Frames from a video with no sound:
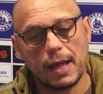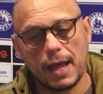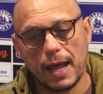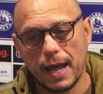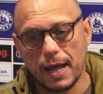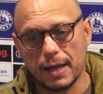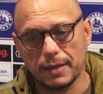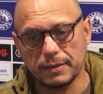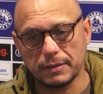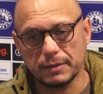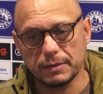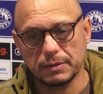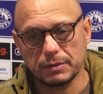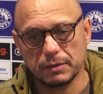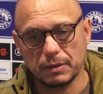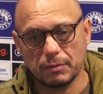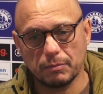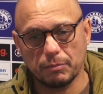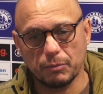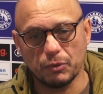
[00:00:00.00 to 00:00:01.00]
and
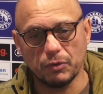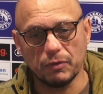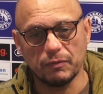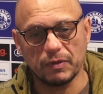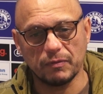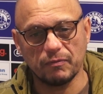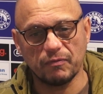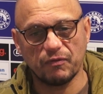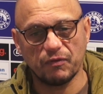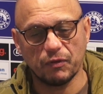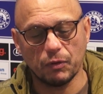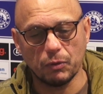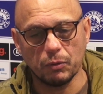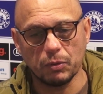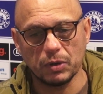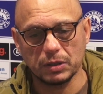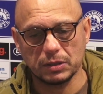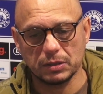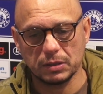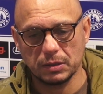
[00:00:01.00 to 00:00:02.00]
moving
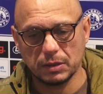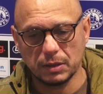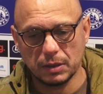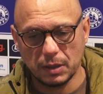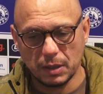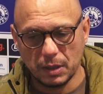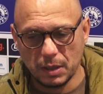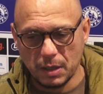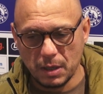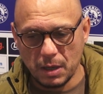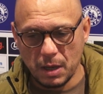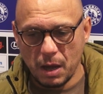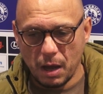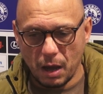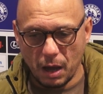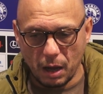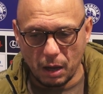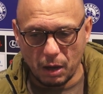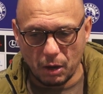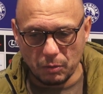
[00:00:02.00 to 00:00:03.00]
forward
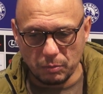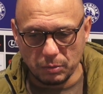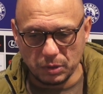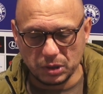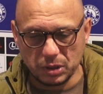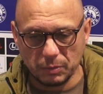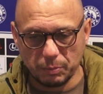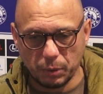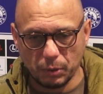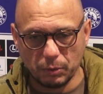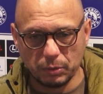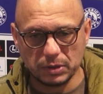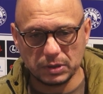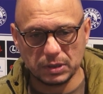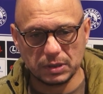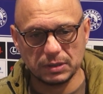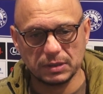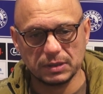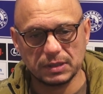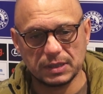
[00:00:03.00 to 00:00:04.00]
I hope the supporters
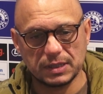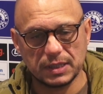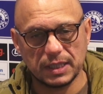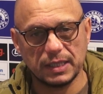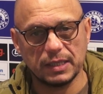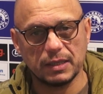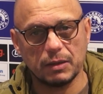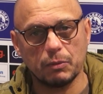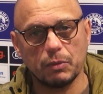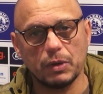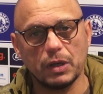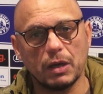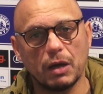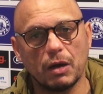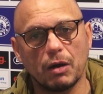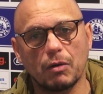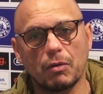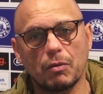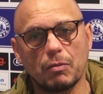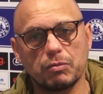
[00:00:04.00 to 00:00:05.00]
can see that we
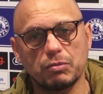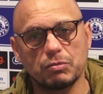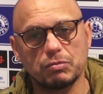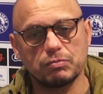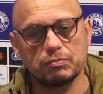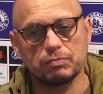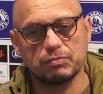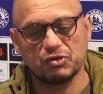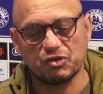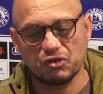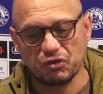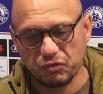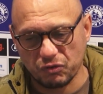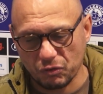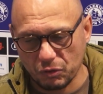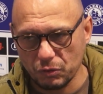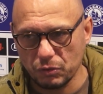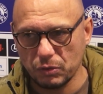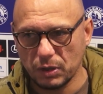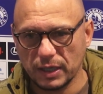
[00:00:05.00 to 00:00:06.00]
are
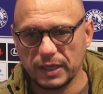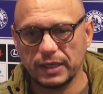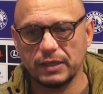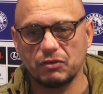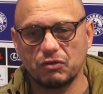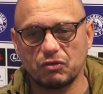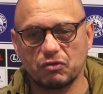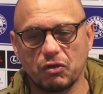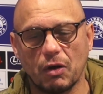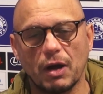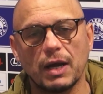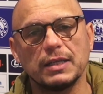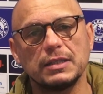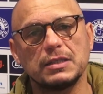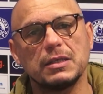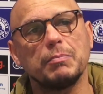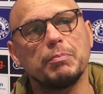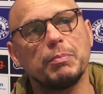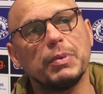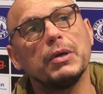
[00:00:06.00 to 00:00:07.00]
truly trying
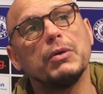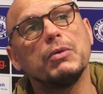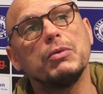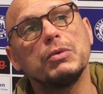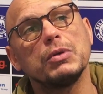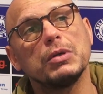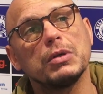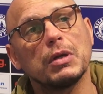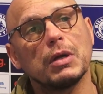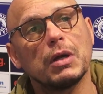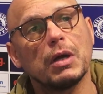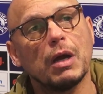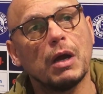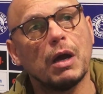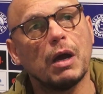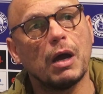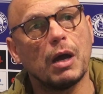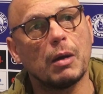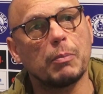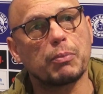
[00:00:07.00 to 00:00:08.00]
to build
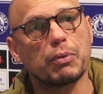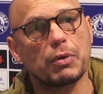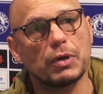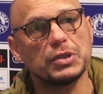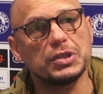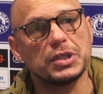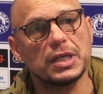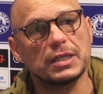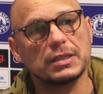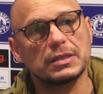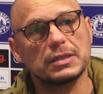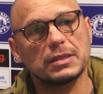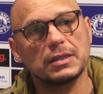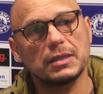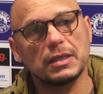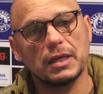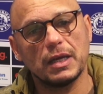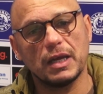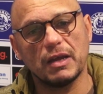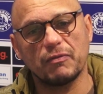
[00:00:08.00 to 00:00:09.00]
a project.
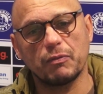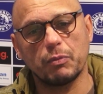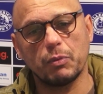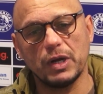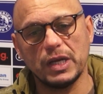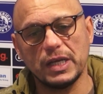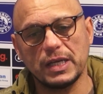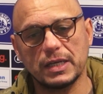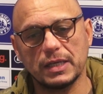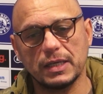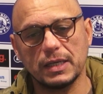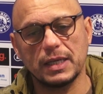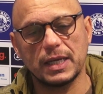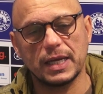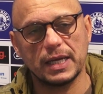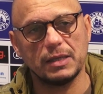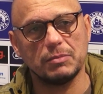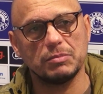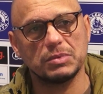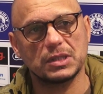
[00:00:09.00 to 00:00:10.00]
If we can
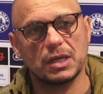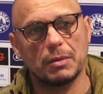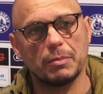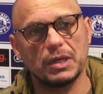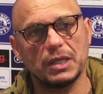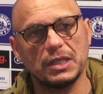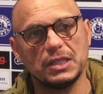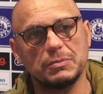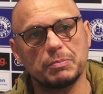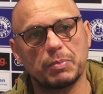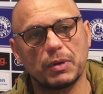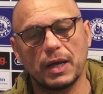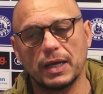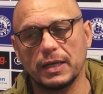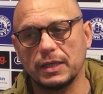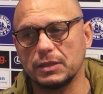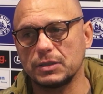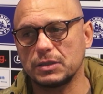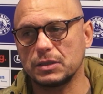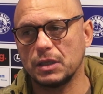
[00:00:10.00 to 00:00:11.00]
keep some of these
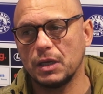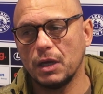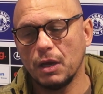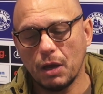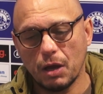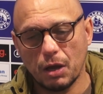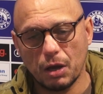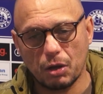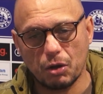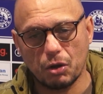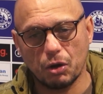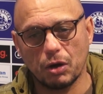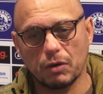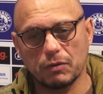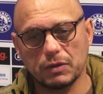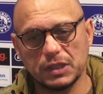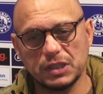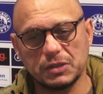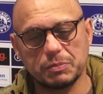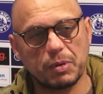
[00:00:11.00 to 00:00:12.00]
players, a
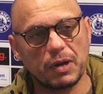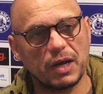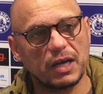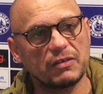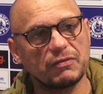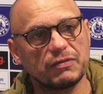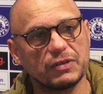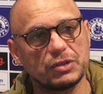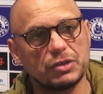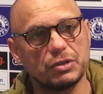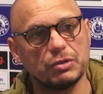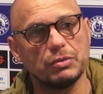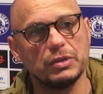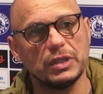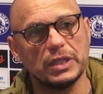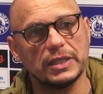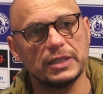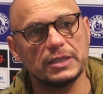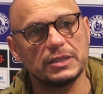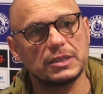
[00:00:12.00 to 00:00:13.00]
core of these players for two
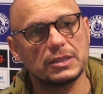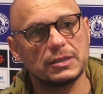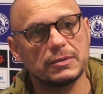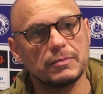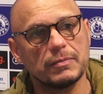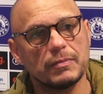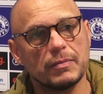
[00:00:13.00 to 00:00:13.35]
years